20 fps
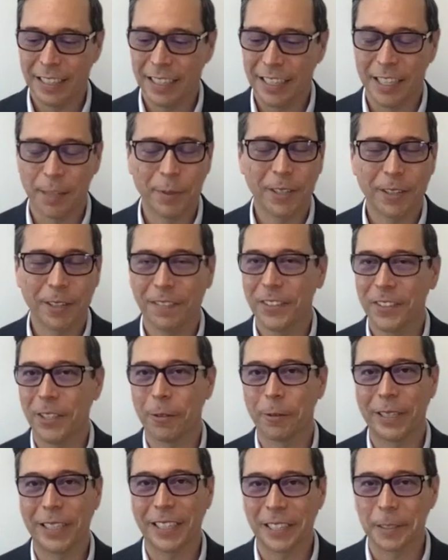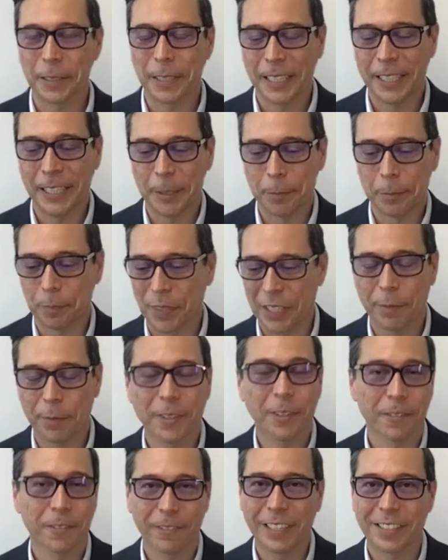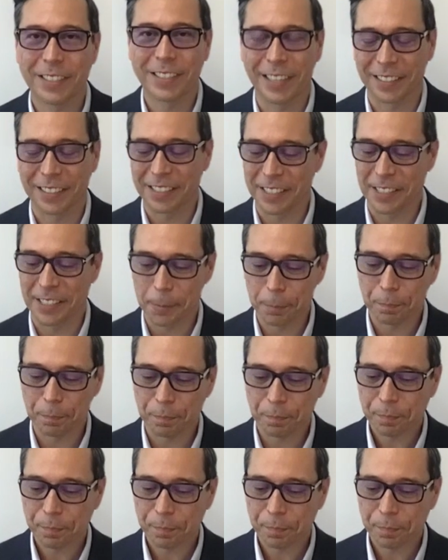in the middle of nowhere um, in the middle of West Texas,